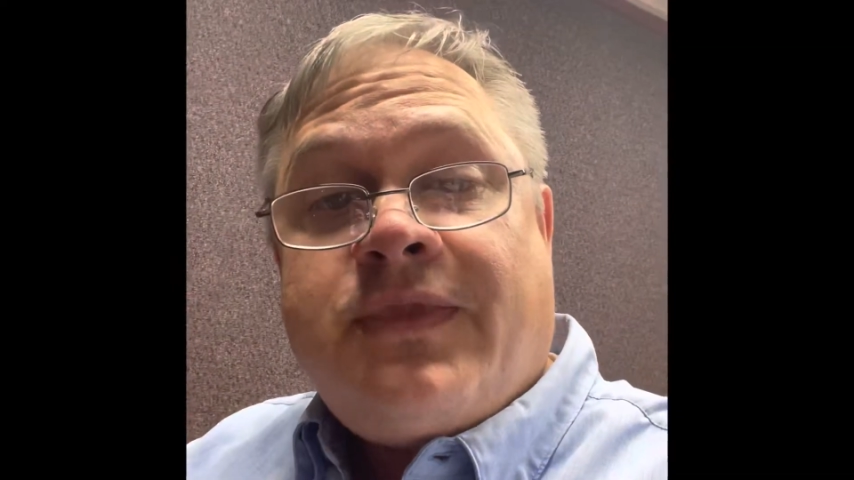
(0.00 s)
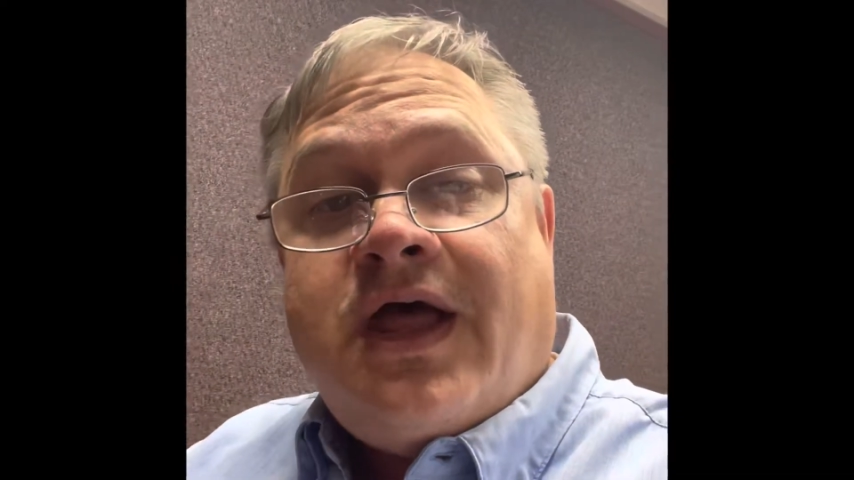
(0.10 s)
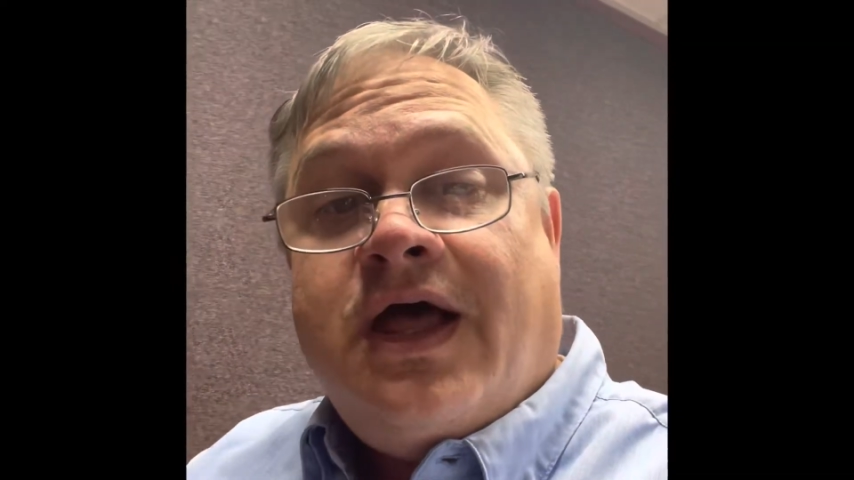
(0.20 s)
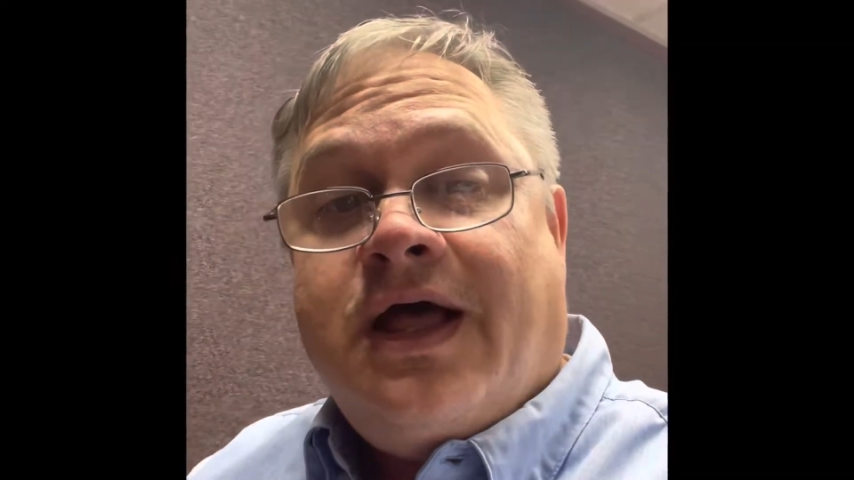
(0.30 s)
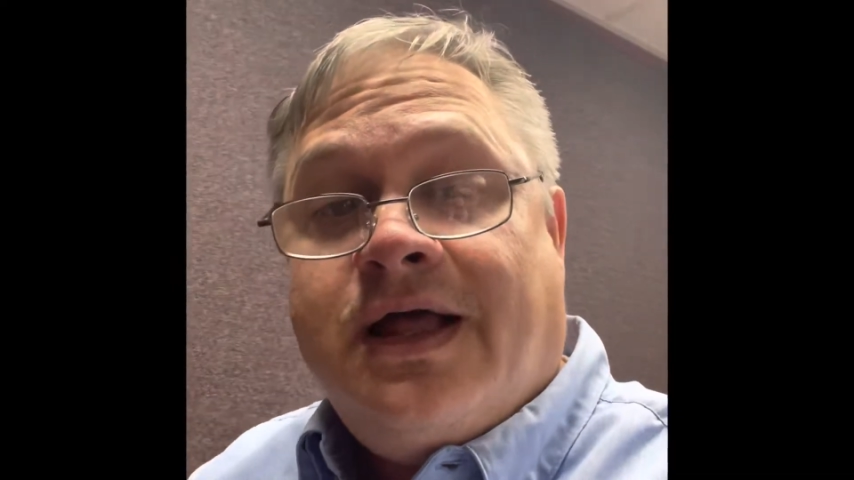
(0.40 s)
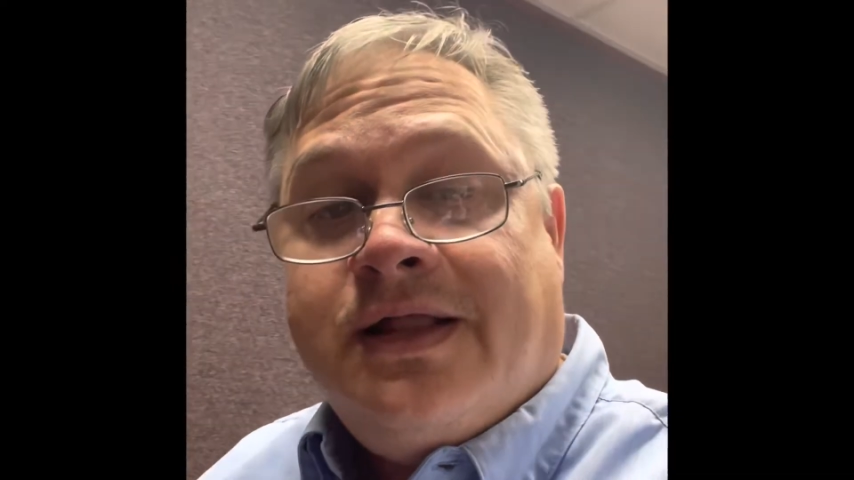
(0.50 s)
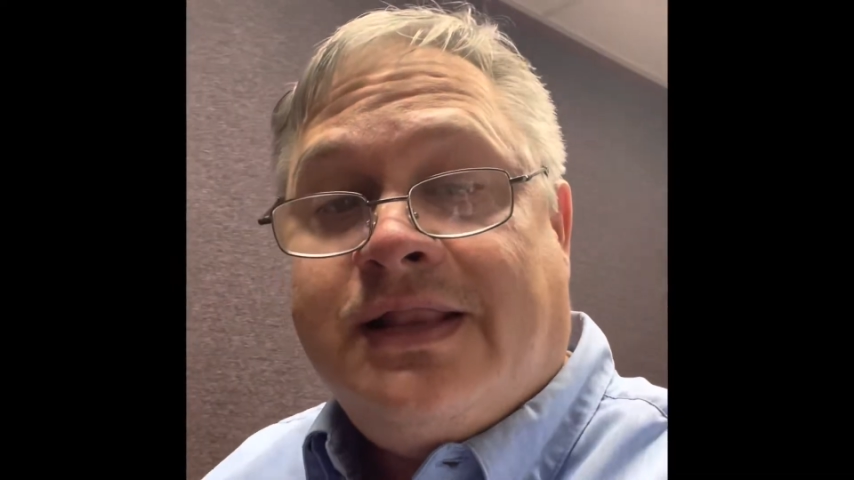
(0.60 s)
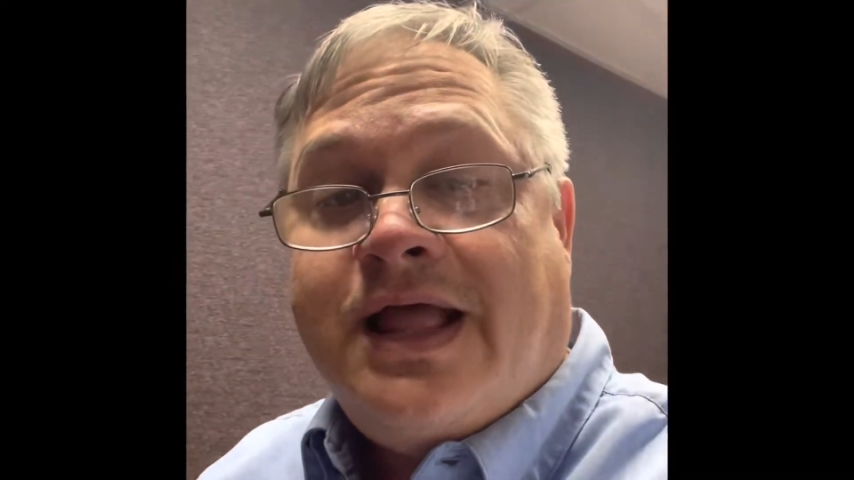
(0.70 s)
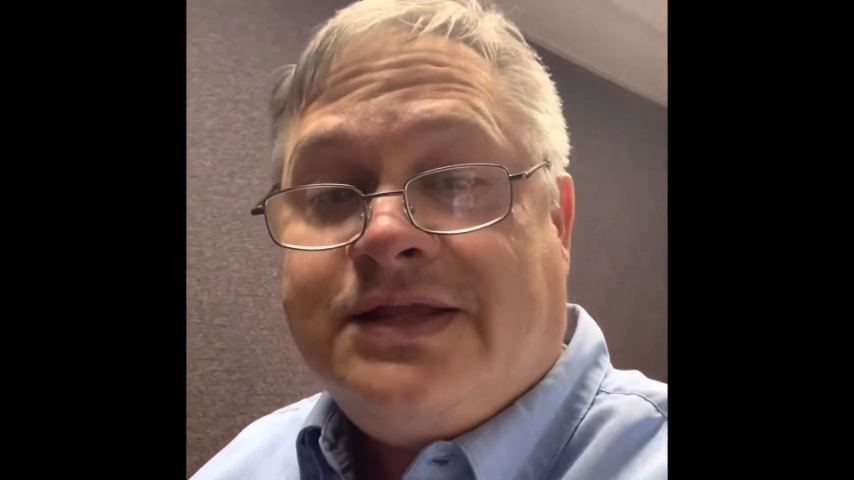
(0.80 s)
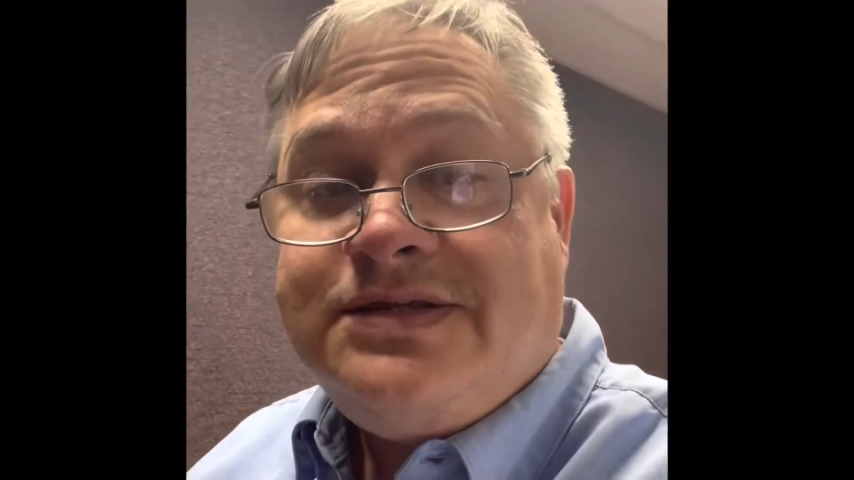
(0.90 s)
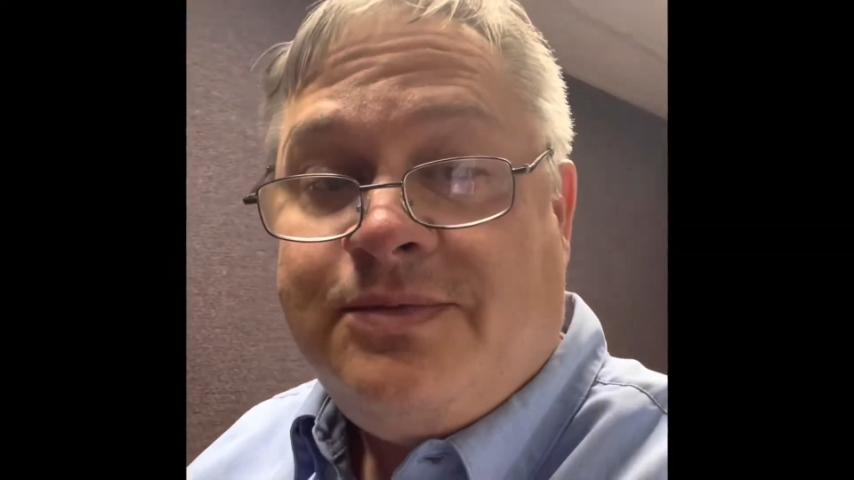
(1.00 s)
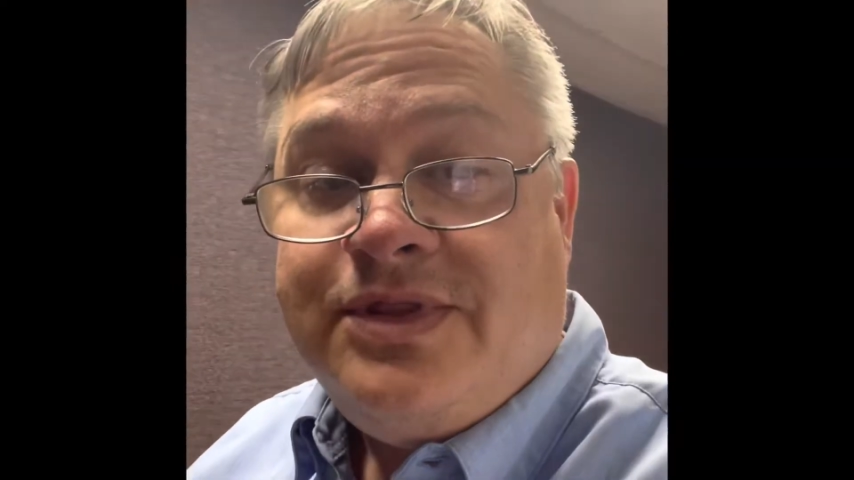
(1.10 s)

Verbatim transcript: Uh, like some of